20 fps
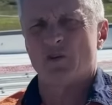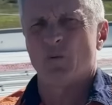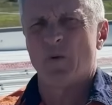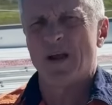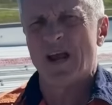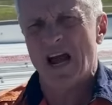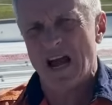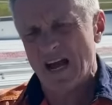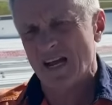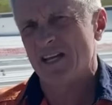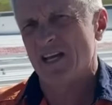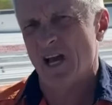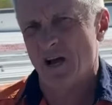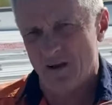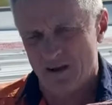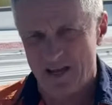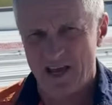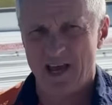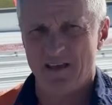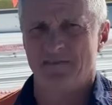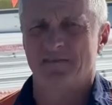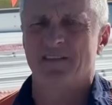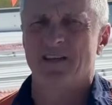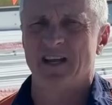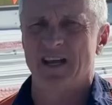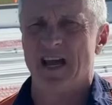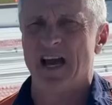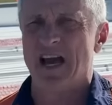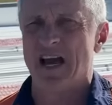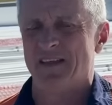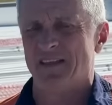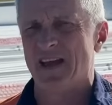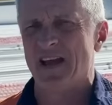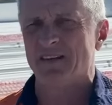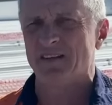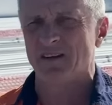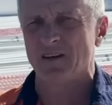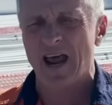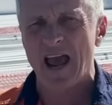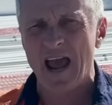we are going FTR. That's
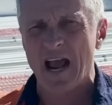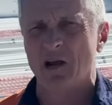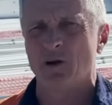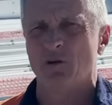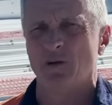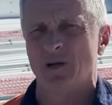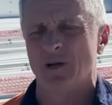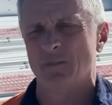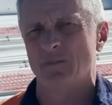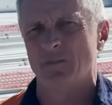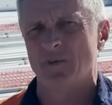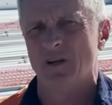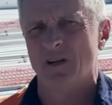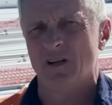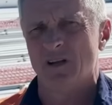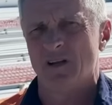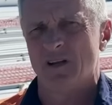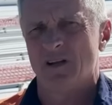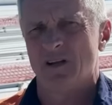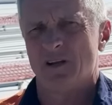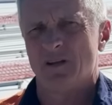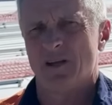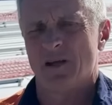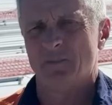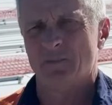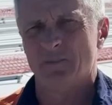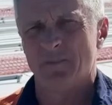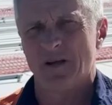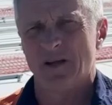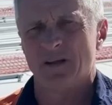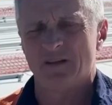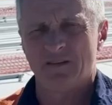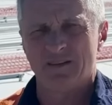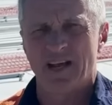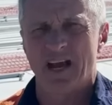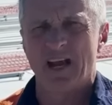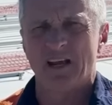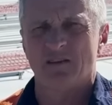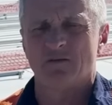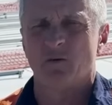an acronym that
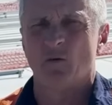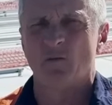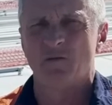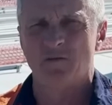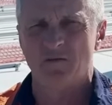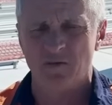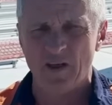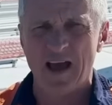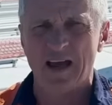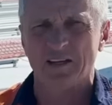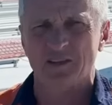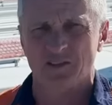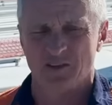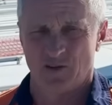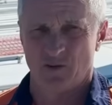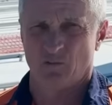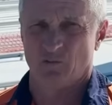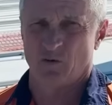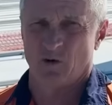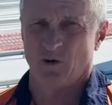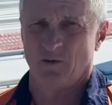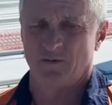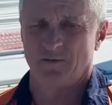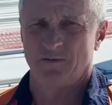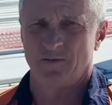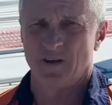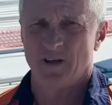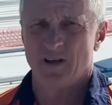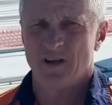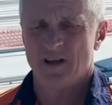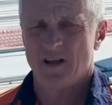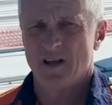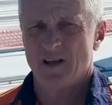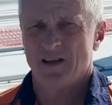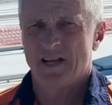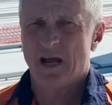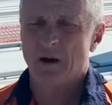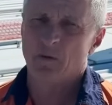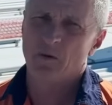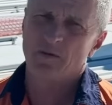stands for flat to the roof.
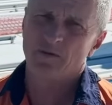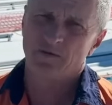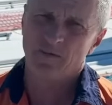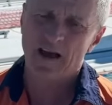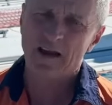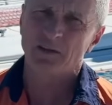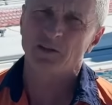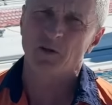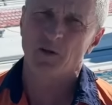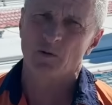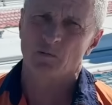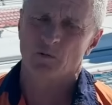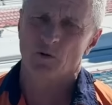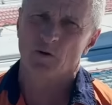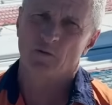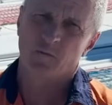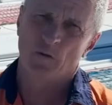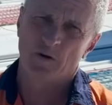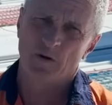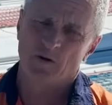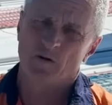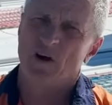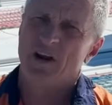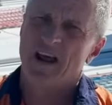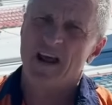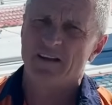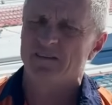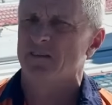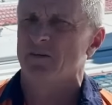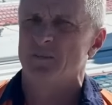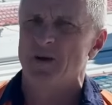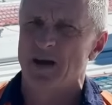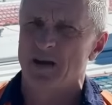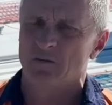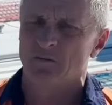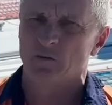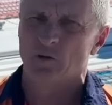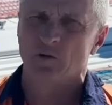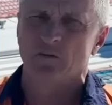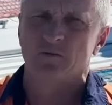Now with flat to the roof, when you've got X amount of
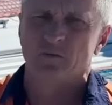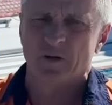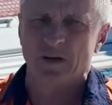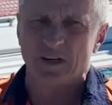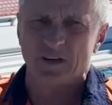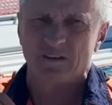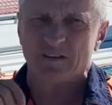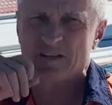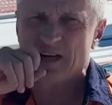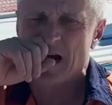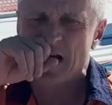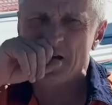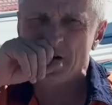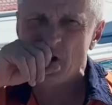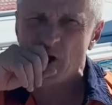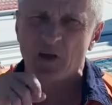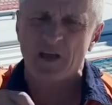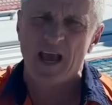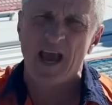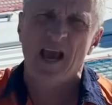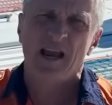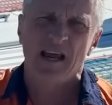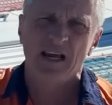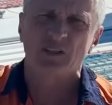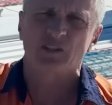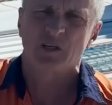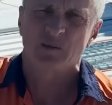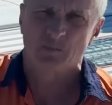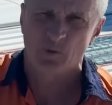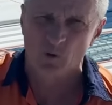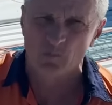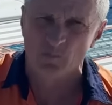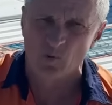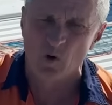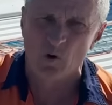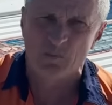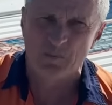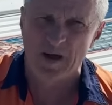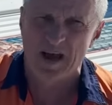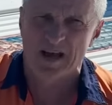roof real estate, you can actually put
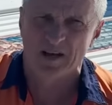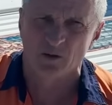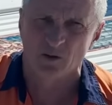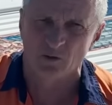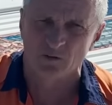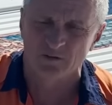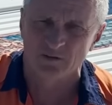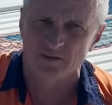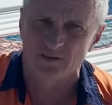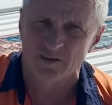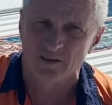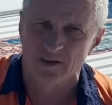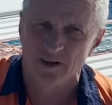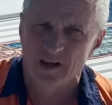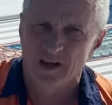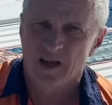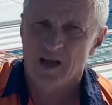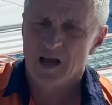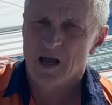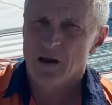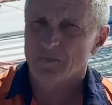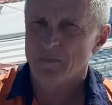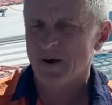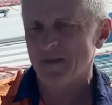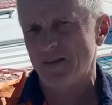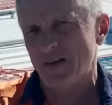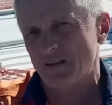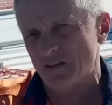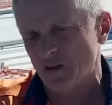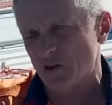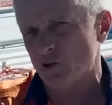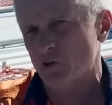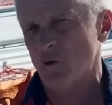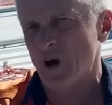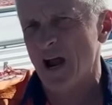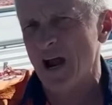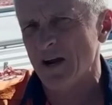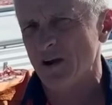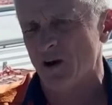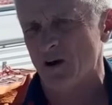more panels. But there's a
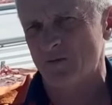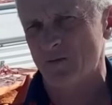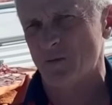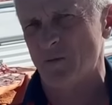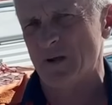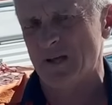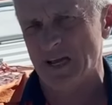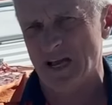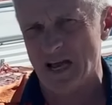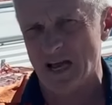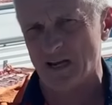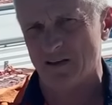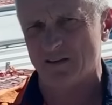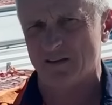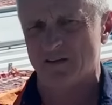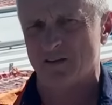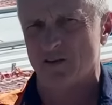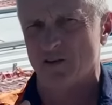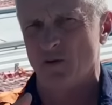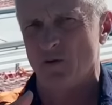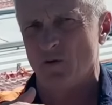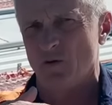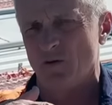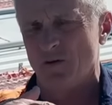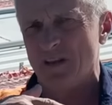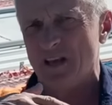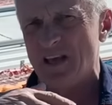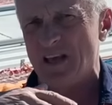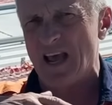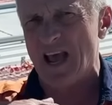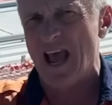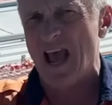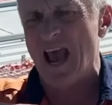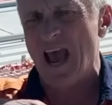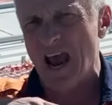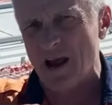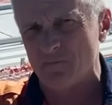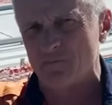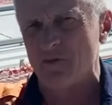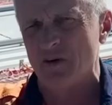trade-off in regards to the
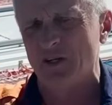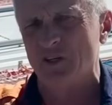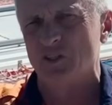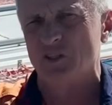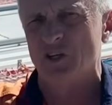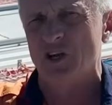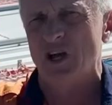average